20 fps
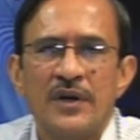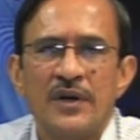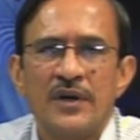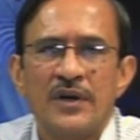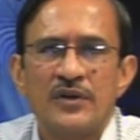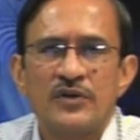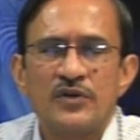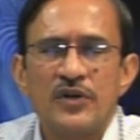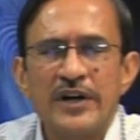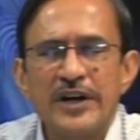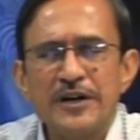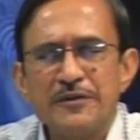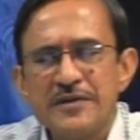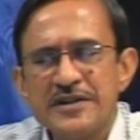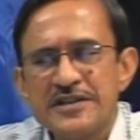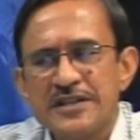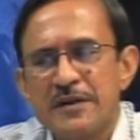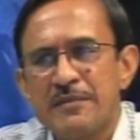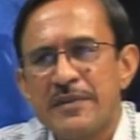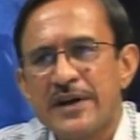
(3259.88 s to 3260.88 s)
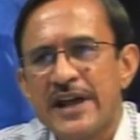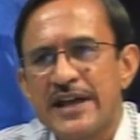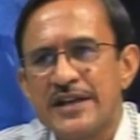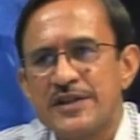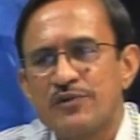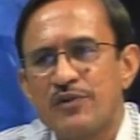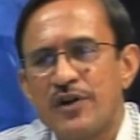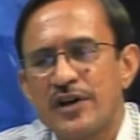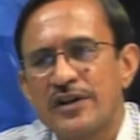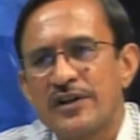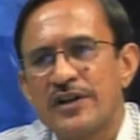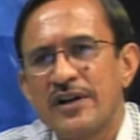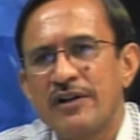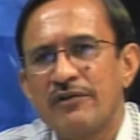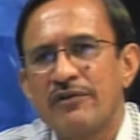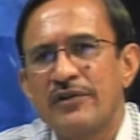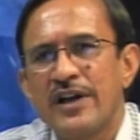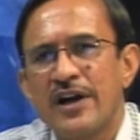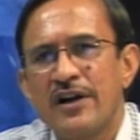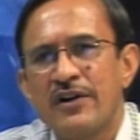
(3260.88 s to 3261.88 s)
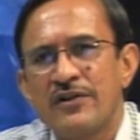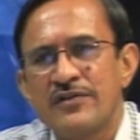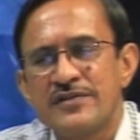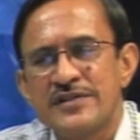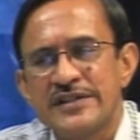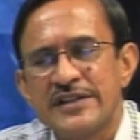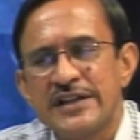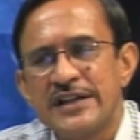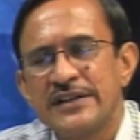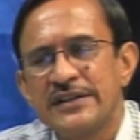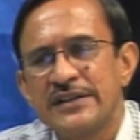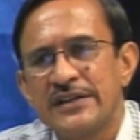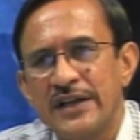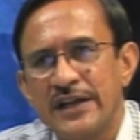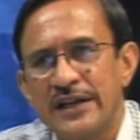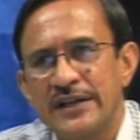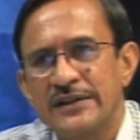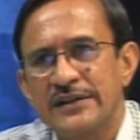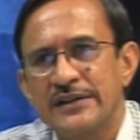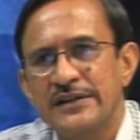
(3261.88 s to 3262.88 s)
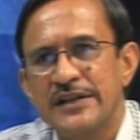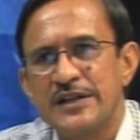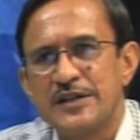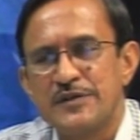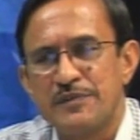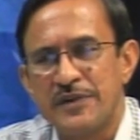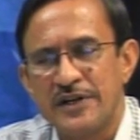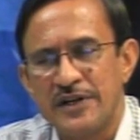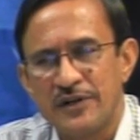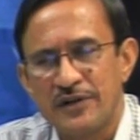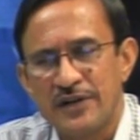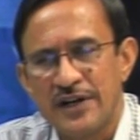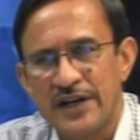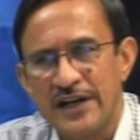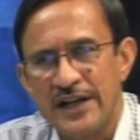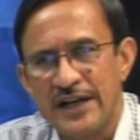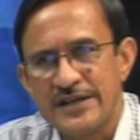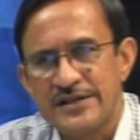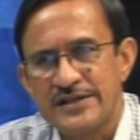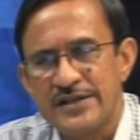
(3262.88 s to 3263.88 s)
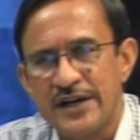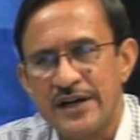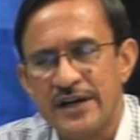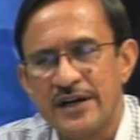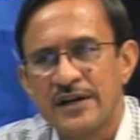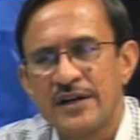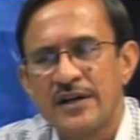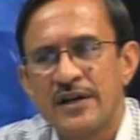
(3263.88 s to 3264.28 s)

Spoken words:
So let me summarize what we have seen in this particular lecture.